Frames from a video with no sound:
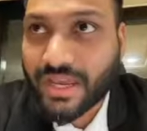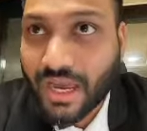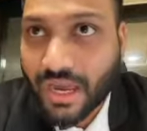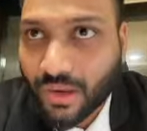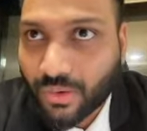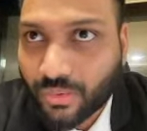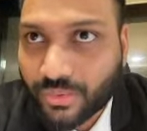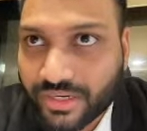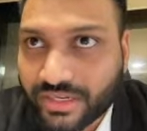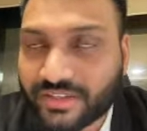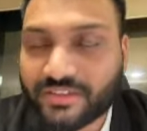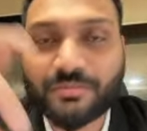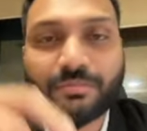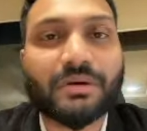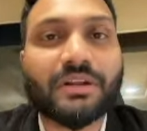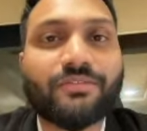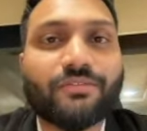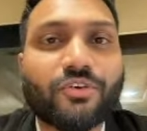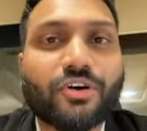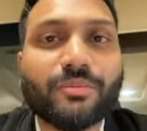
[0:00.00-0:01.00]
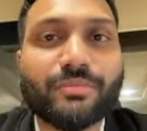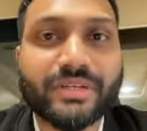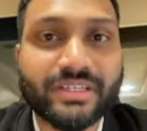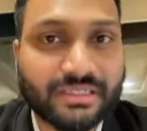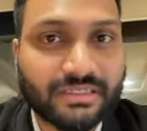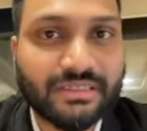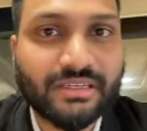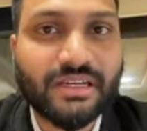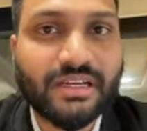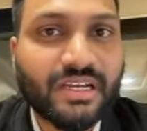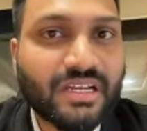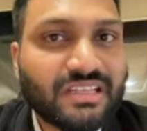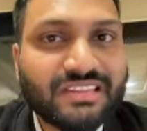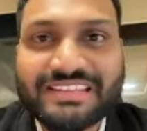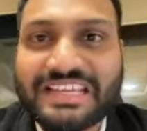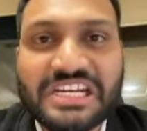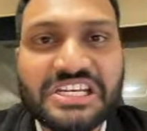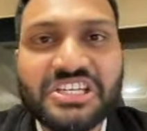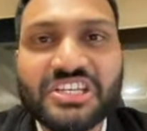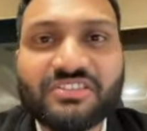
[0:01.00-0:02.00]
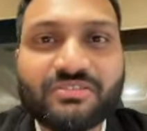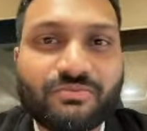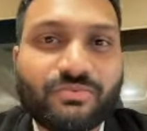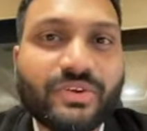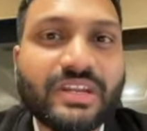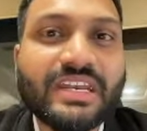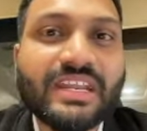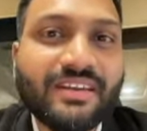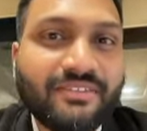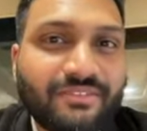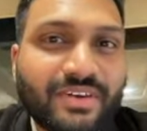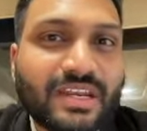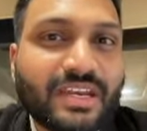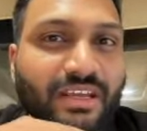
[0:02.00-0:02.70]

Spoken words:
how it is performing, they are just winning